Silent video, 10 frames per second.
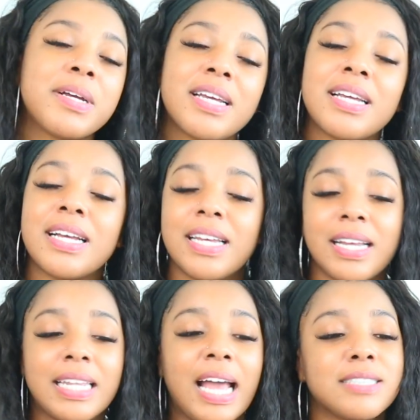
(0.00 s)
But
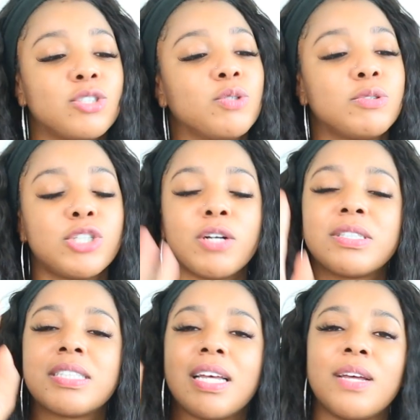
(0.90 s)
again, that has to do with your
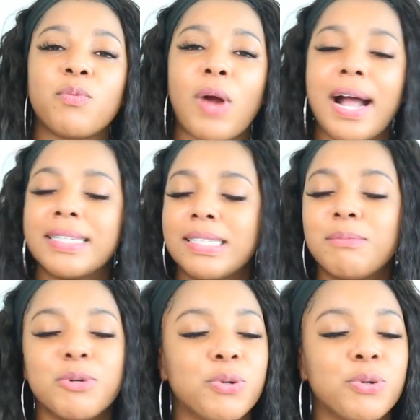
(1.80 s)
sun rising,